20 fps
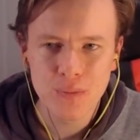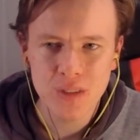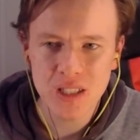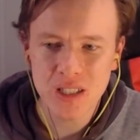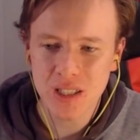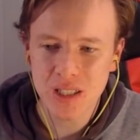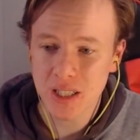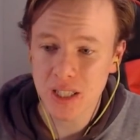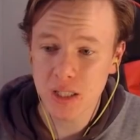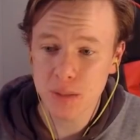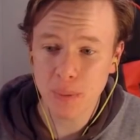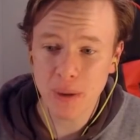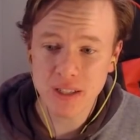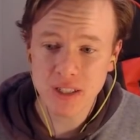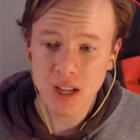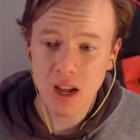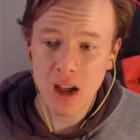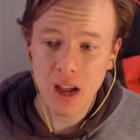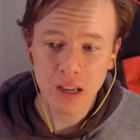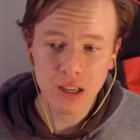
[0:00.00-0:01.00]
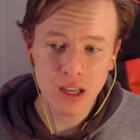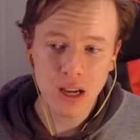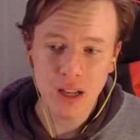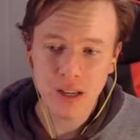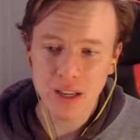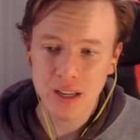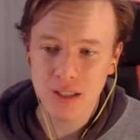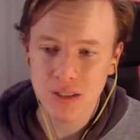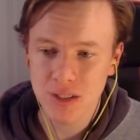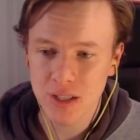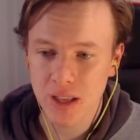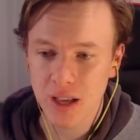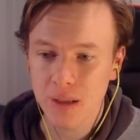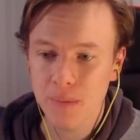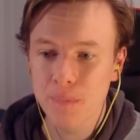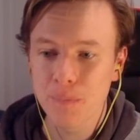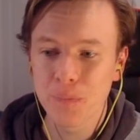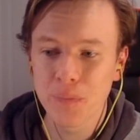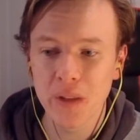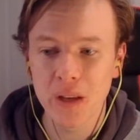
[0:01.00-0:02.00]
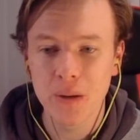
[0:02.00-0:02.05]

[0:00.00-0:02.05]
This is his base. I can't answer that.